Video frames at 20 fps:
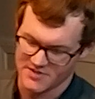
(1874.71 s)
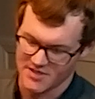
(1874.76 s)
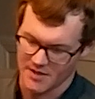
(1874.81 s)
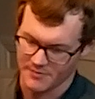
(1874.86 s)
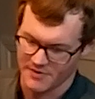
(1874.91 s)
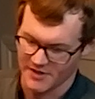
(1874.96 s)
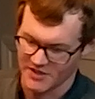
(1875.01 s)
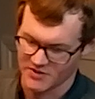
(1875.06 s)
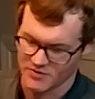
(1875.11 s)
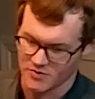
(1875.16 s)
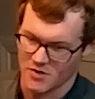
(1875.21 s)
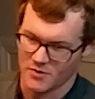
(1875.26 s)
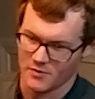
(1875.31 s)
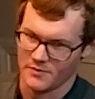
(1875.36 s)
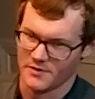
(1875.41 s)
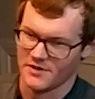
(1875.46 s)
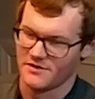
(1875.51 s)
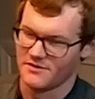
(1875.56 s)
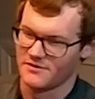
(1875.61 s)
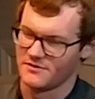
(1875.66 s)
Something is
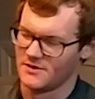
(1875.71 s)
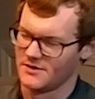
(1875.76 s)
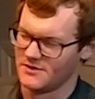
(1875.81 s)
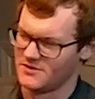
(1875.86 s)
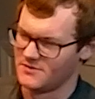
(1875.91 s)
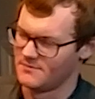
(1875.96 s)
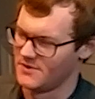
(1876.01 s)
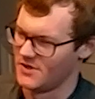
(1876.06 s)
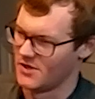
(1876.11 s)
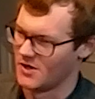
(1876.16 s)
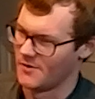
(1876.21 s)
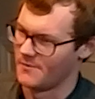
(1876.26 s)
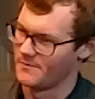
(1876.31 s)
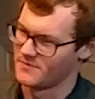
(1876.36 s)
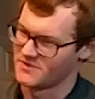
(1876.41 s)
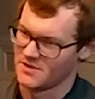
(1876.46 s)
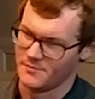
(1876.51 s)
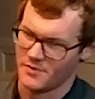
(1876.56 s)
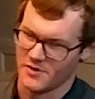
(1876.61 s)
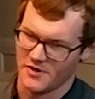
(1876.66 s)
wrong with
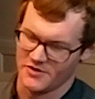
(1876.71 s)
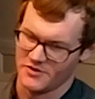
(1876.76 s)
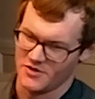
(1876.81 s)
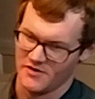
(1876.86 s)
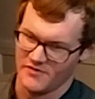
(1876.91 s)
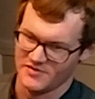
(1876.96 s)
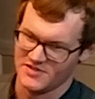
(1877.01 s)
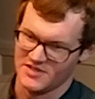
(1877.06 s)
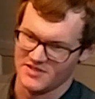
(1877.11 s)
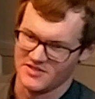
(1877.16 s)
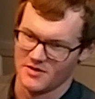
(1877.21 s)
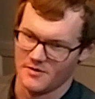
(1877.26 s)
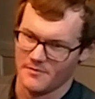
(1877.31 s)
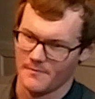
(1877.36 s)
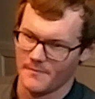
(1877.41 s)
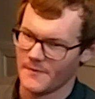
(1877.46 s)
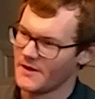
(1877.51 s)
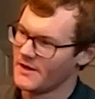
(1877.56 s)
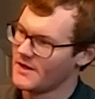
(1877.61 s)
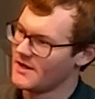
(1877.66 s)
some part of the nervous
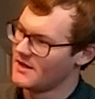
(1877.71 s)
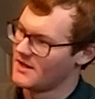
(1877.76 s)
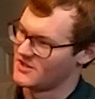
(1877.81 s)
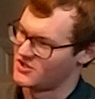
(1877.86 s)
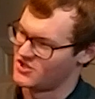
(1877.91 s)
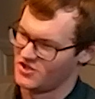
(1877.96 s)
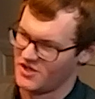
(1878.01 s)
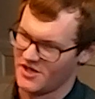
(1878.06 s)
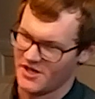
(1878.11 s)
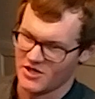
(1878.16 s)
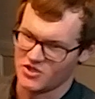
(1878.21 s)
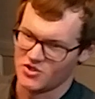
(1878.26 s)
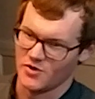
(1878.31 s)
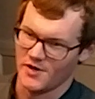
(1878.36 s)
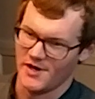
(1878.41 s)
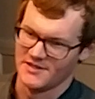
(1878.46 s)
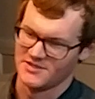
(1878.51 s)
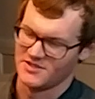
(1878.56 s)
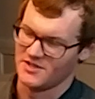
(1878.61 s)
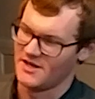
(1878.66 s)
system. A genetic
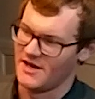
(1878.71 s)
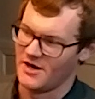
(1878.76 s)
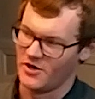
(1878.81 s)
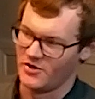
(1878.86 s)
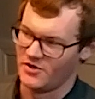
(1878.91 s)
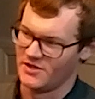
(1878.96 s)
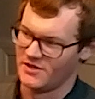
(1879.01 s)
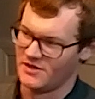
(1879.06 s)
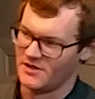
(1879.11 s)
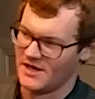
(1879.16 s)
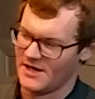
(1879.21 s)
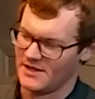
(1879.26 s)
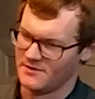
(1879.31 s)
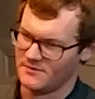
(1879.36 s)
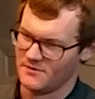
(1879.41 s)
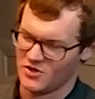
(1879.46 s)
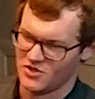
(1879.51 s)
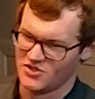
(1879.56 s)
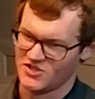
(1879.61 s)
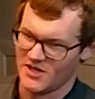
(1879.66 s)
trait, it's inherited,
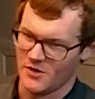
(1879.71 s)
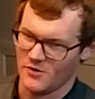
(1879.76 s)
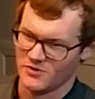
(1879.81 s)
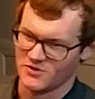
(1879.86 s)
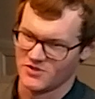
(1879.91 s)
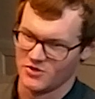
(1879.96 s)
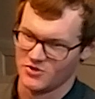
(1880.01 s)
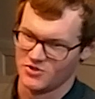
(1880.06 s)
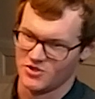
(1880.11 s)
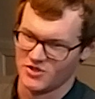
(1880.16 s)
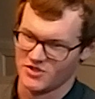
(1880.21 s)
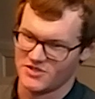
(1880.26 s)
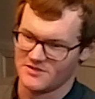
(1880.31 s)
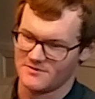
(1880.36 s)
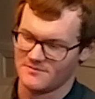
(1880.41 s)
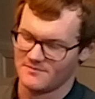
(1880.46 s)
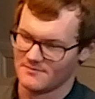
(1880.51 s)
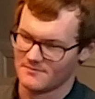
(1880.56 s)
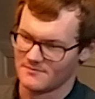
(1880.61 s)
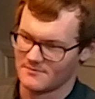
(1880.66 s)
and their cells are
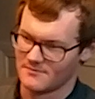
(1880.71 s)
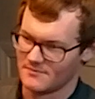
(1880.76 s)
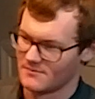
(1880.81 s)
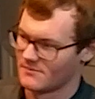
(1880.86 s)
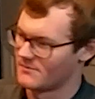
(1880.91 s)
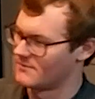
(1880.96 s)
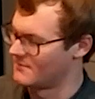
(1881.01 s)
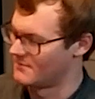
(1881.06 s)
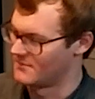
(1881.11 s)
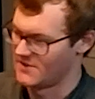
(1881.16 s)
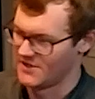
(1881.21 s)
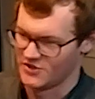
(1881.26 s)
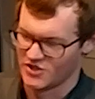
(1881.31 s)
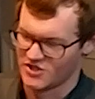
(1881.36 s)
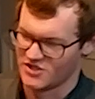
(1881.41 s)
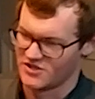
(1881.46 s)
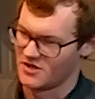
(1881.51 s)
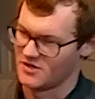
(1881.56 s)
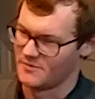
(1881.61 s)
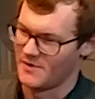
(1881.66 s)

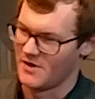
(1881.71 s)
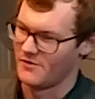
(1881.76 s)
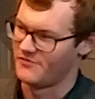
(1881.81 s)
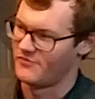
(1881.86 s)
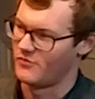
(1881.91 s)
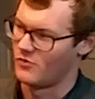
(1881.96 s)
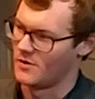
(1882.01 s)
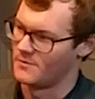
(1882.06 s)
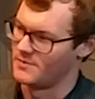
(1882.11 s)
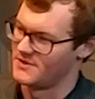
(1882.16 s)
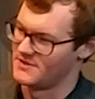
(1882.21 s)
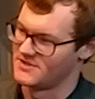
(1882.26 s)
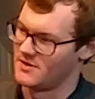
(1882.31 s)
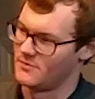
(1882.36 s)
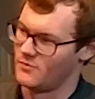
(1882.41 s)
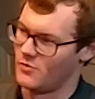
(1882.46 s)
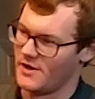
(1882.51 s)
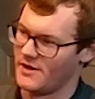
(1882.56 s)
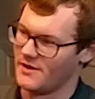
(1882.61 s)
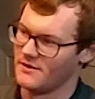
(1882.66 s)
they're malformed in
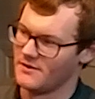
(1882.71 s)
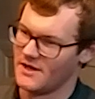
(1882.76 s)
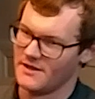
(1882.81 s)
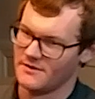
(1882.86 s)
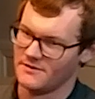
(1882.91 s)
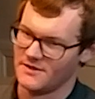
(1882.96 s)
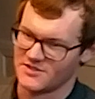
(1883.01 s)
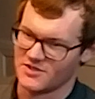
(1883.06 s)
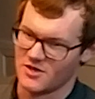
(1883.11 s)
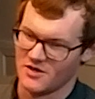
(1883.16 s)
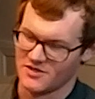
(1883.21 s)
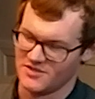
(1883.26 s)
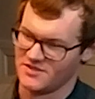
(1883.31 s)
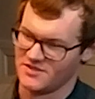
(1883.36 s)
some way, and this